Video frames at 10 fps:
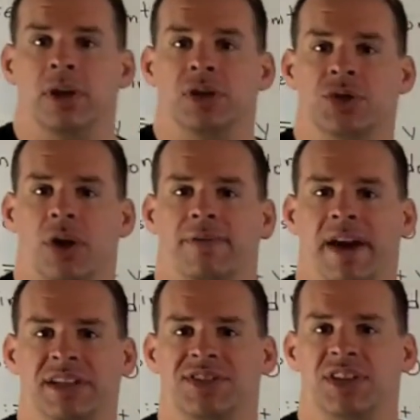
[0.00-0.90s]
So if
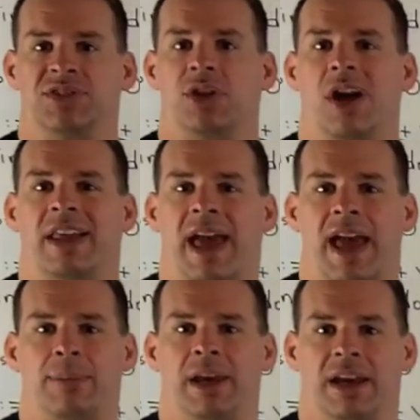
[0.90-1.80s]
I insist on
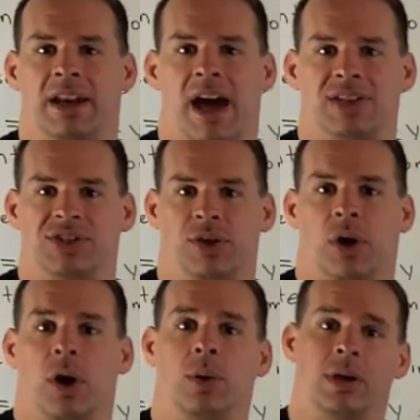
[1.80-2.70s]
a being a
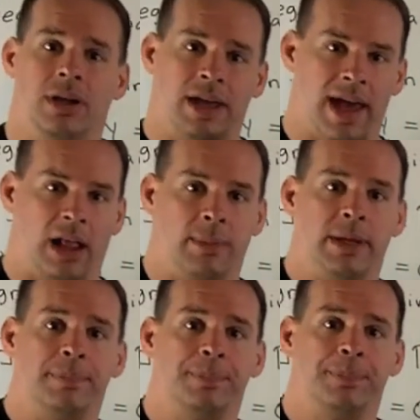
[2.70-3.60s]
non-zero element,